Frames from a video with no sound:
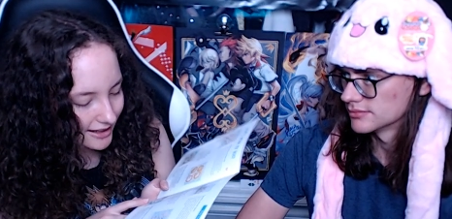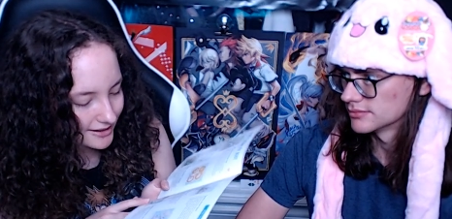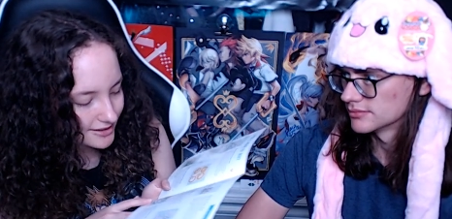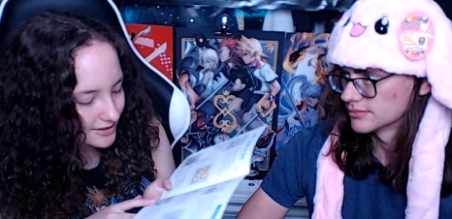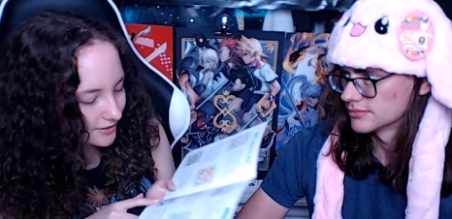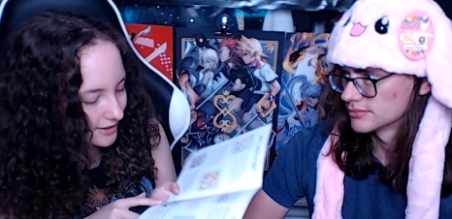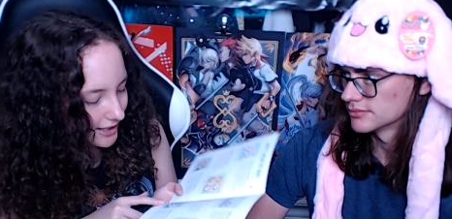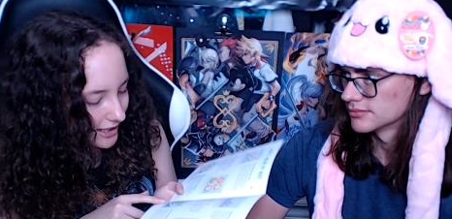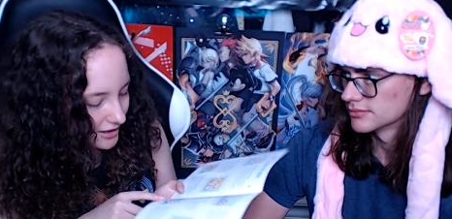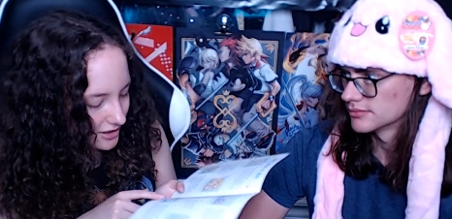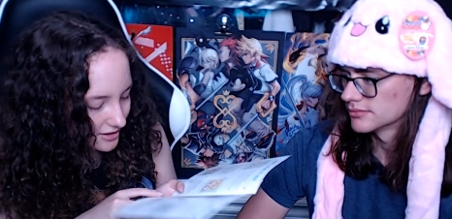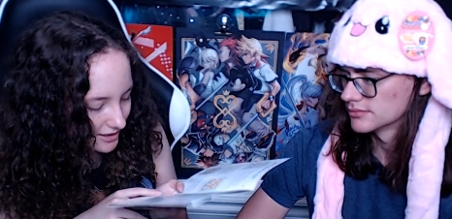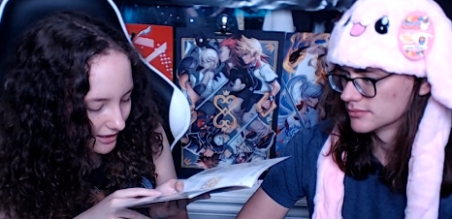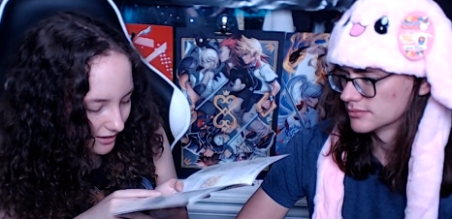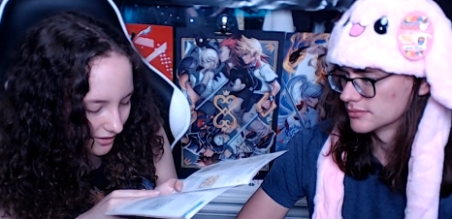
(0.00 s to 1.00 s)
Speaker 1: And so the kitchen
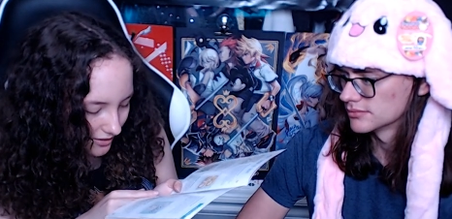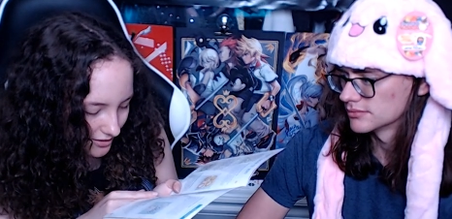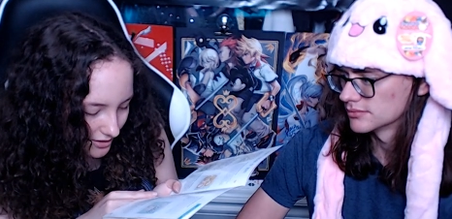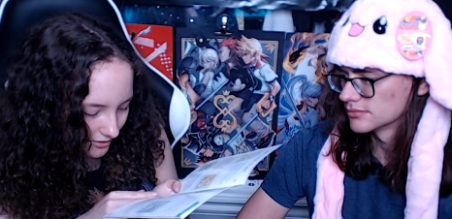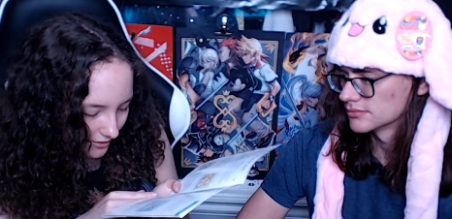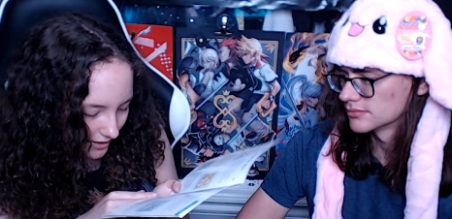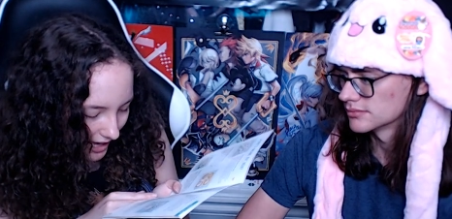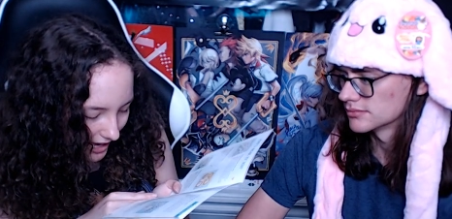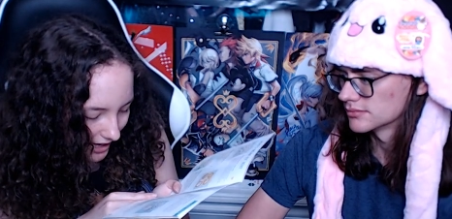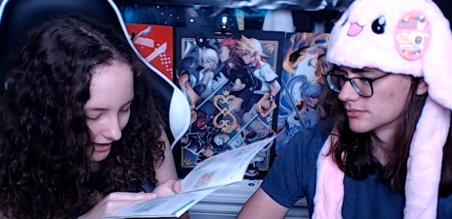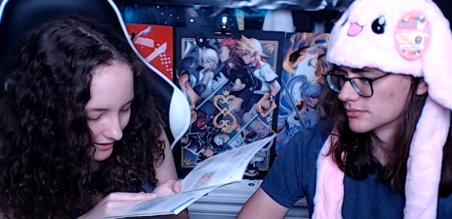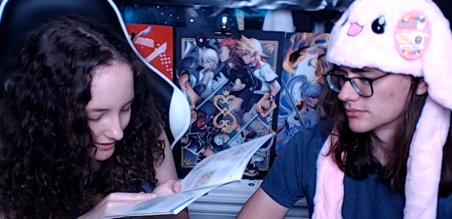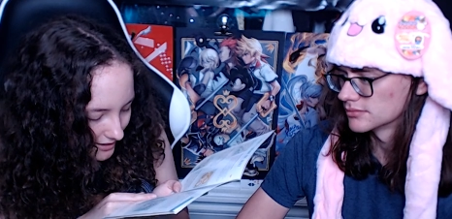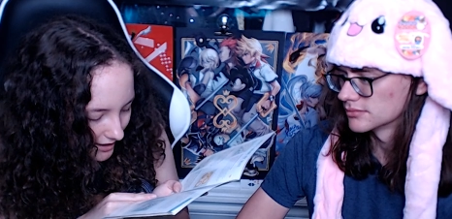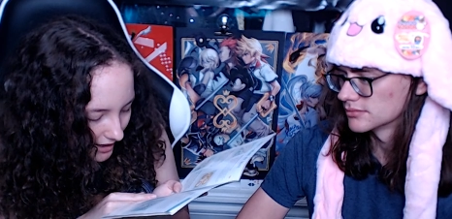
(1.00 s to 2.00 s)
set also
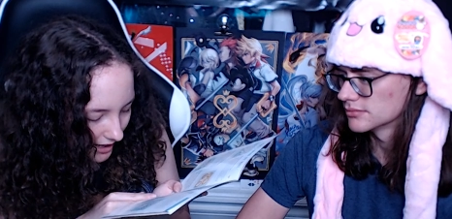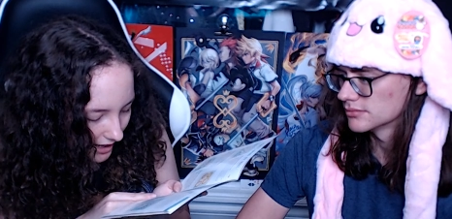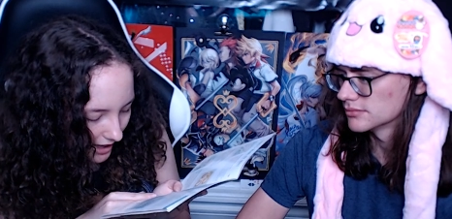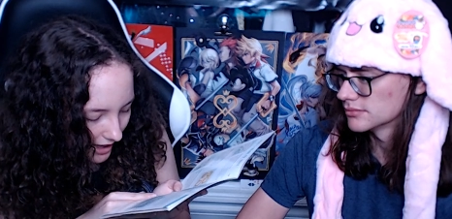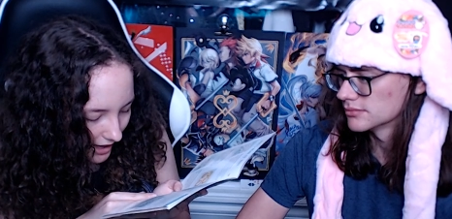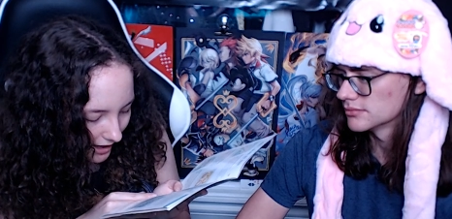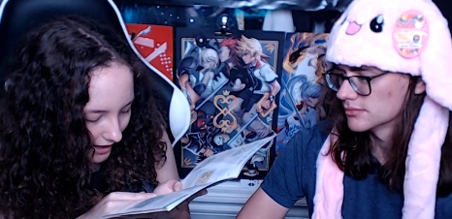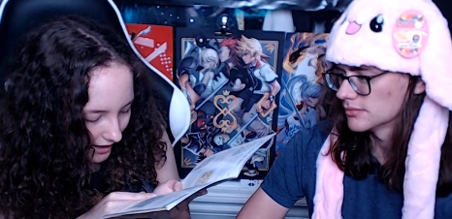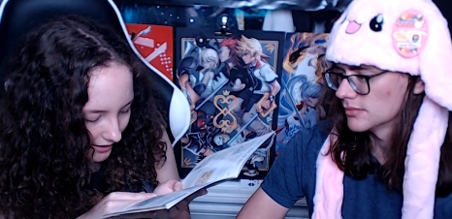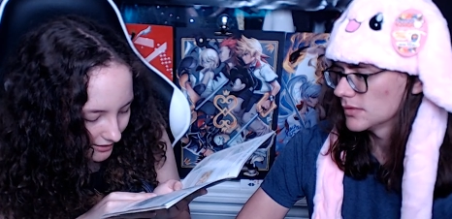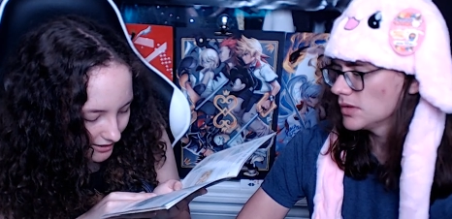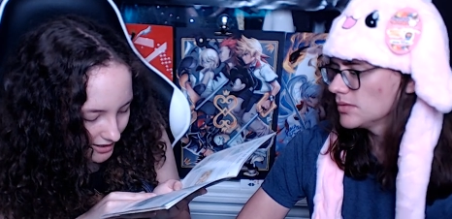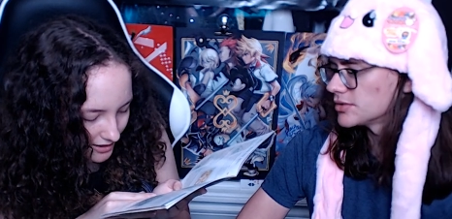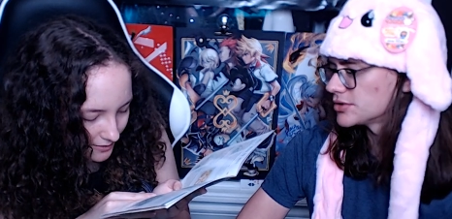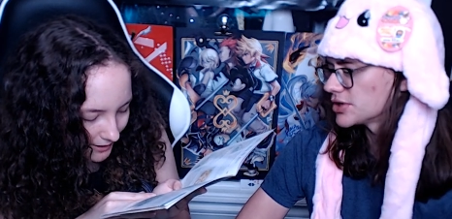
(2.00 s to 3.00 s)
has
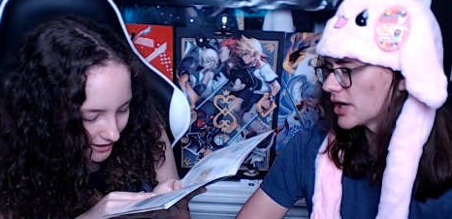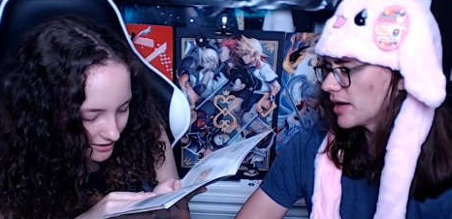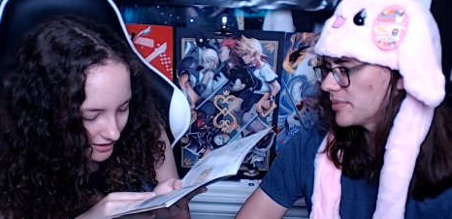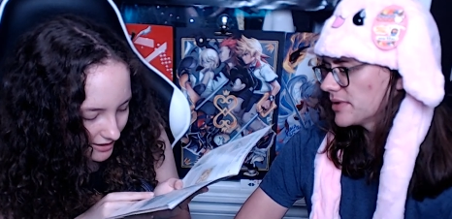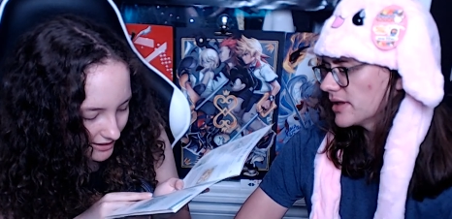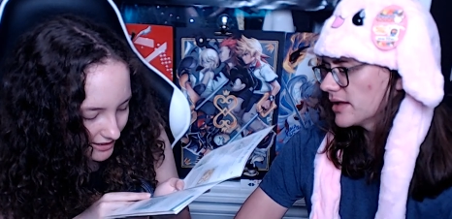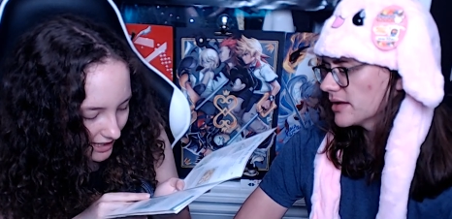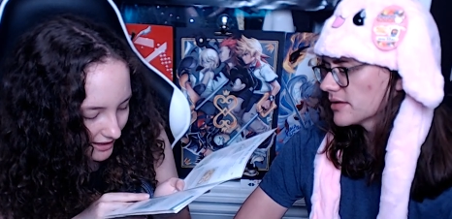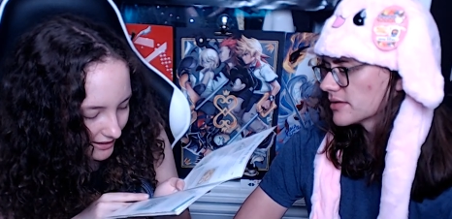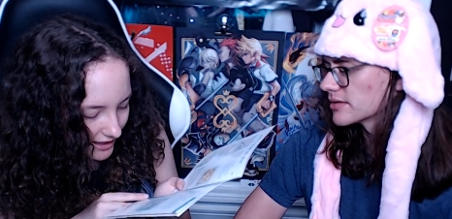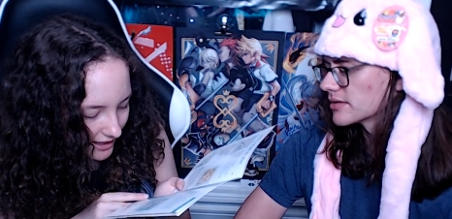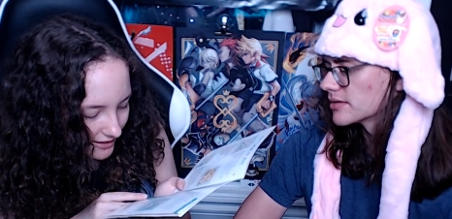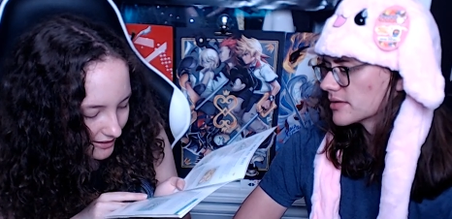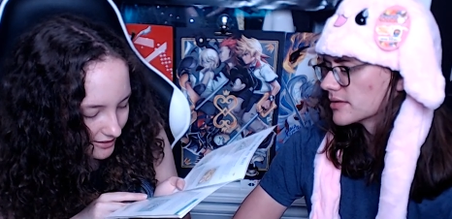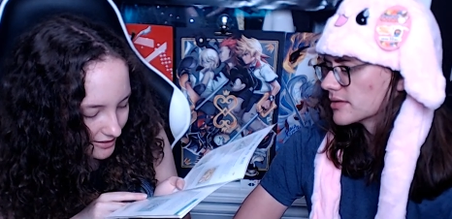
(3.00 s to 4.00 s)
the sponges and
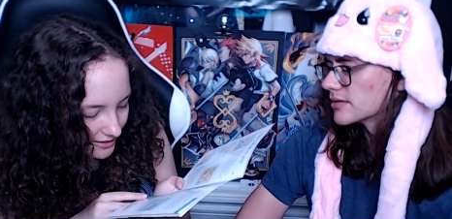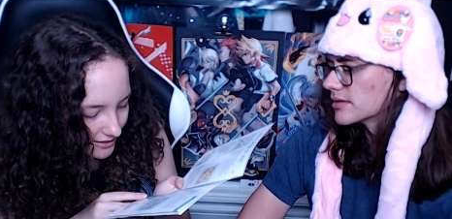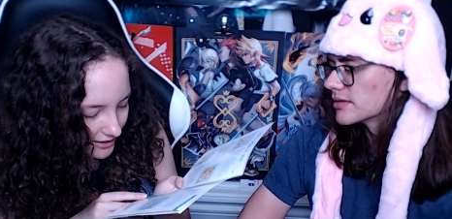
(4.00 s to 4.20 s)
then the